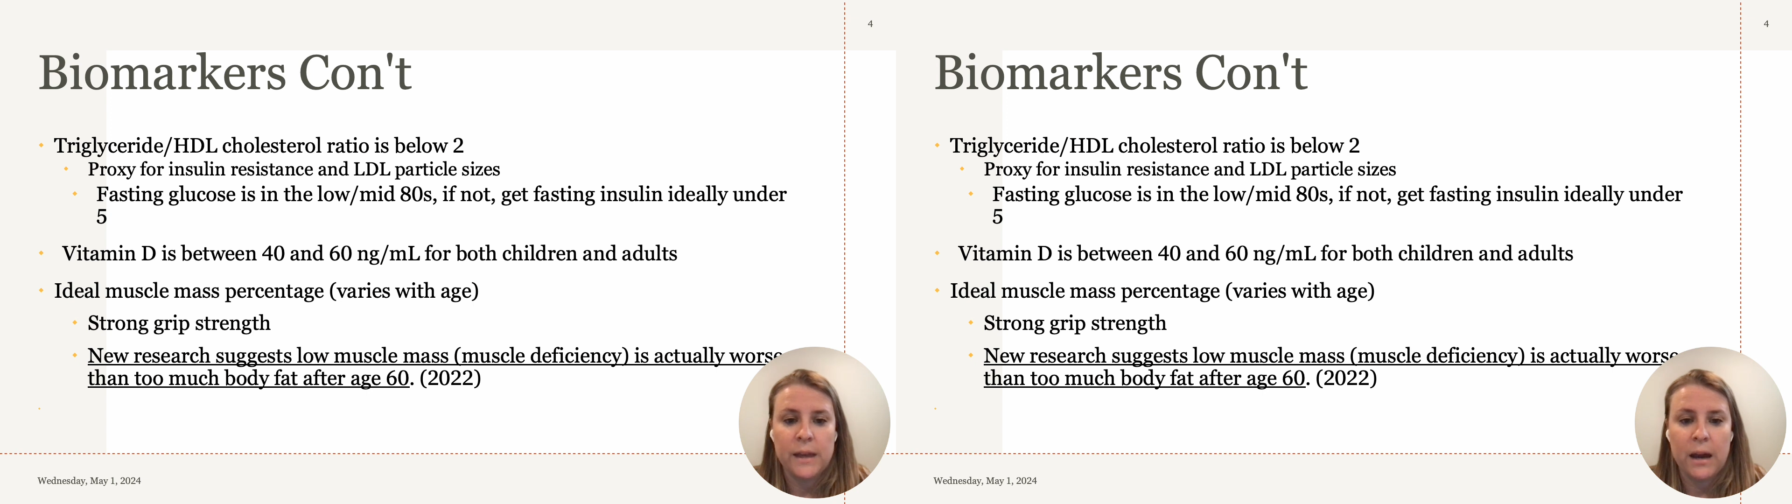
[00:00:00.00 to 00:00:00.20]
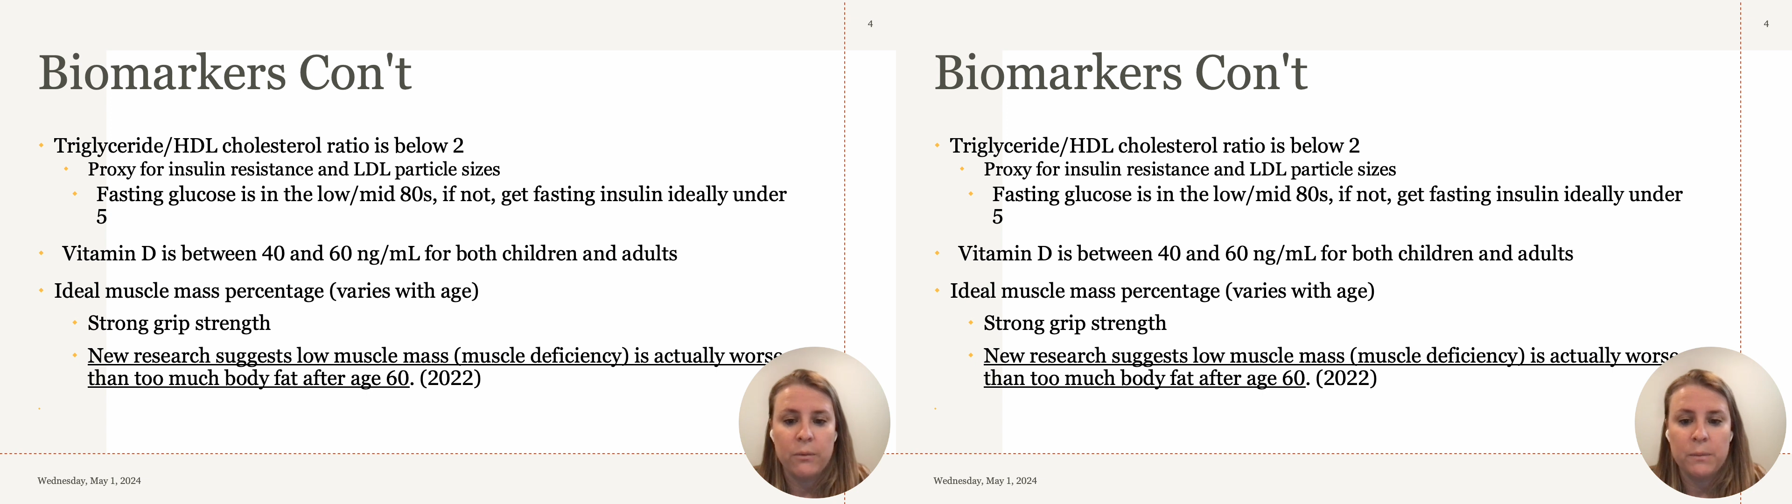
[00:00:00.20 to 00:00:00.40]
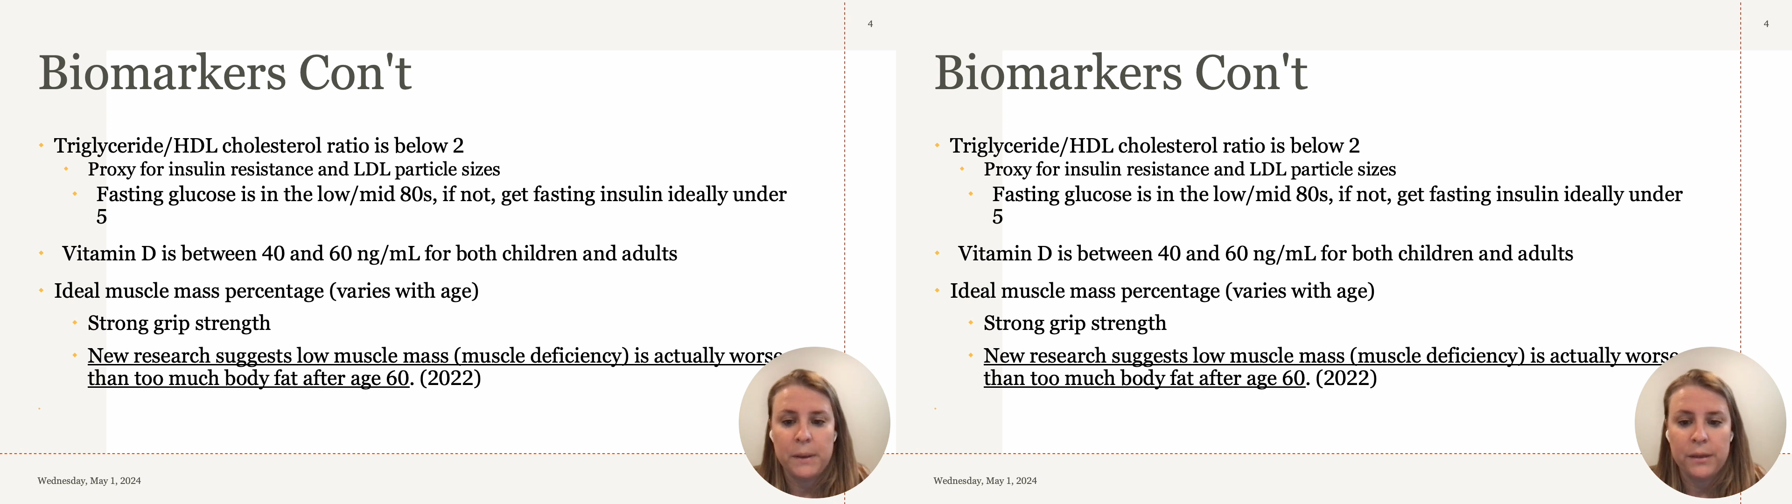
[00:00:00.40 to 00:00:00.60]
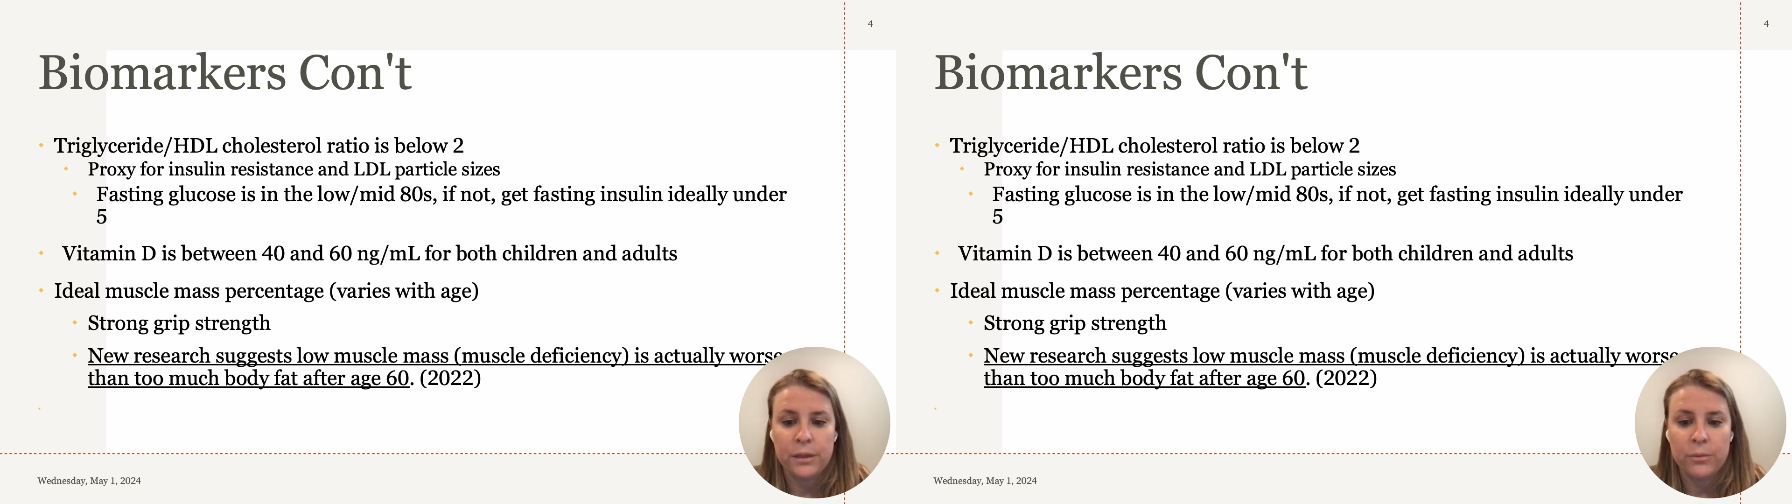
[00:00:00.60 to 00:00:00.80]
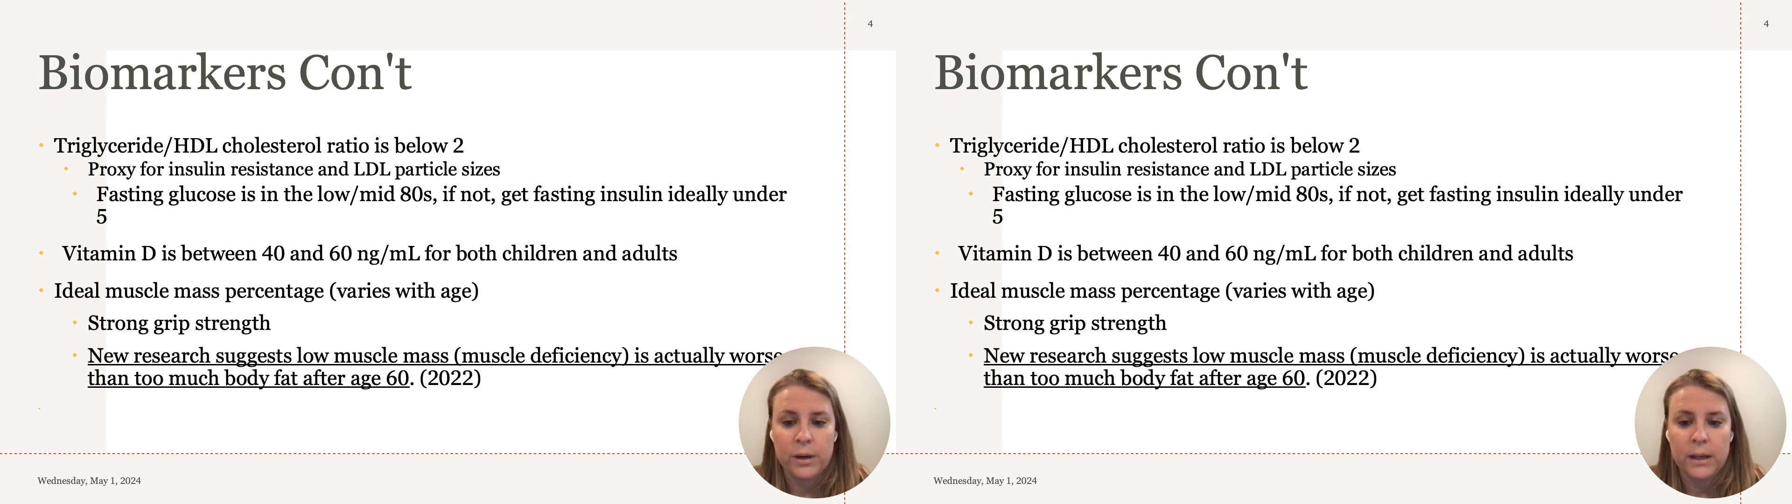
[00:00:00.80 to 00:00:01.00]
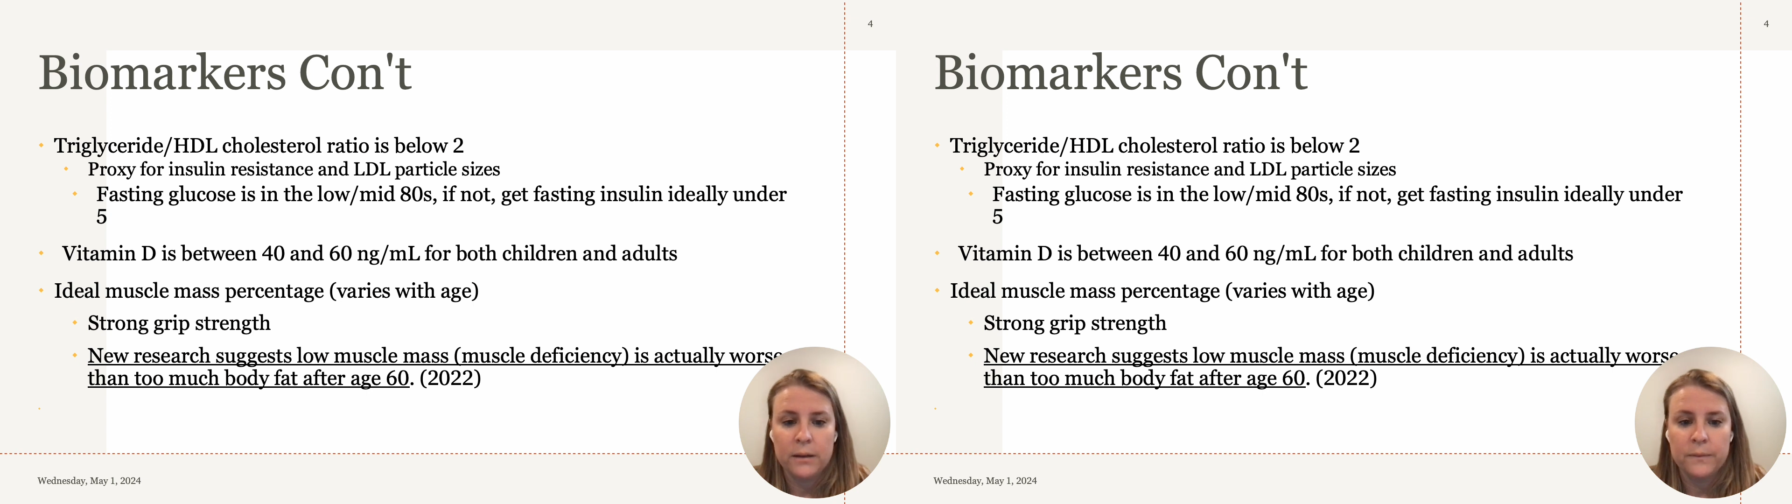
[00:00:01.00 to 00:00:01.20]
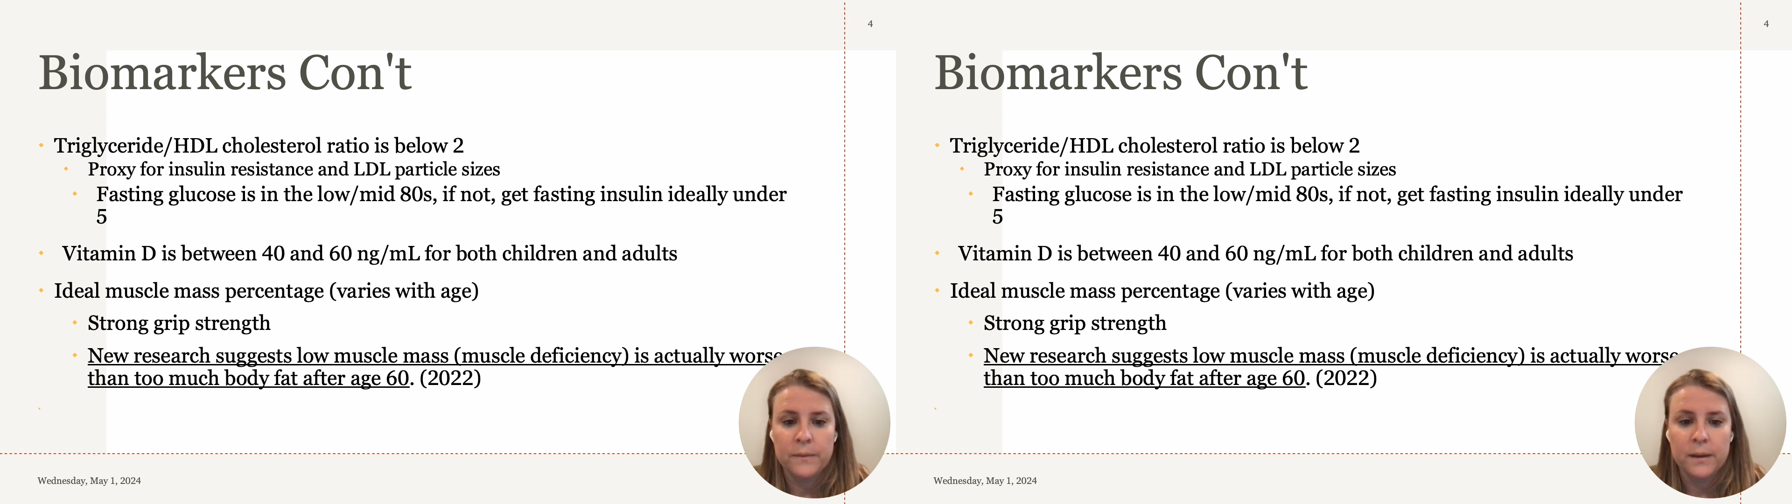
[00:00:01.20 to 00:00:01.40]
that would be 3.